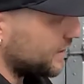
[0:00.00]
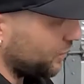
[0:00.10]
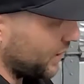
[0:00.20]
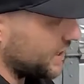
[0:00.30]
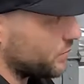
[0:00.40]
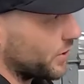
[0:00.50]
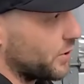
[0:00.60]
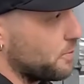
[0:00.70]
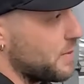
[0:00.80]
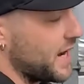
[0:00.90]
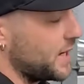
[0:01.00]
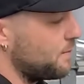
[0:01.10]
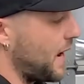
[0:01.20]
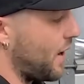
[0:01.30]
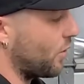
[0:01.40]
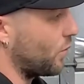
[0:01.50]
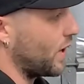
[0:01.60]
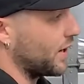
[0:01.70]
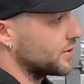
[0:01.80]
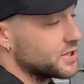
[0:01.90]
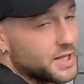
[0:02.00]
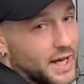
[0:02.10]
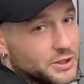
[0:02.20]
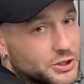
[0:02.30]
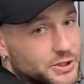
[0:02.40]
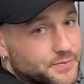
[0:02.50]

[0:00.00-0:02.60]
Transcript: the place where your main power wire is attached to.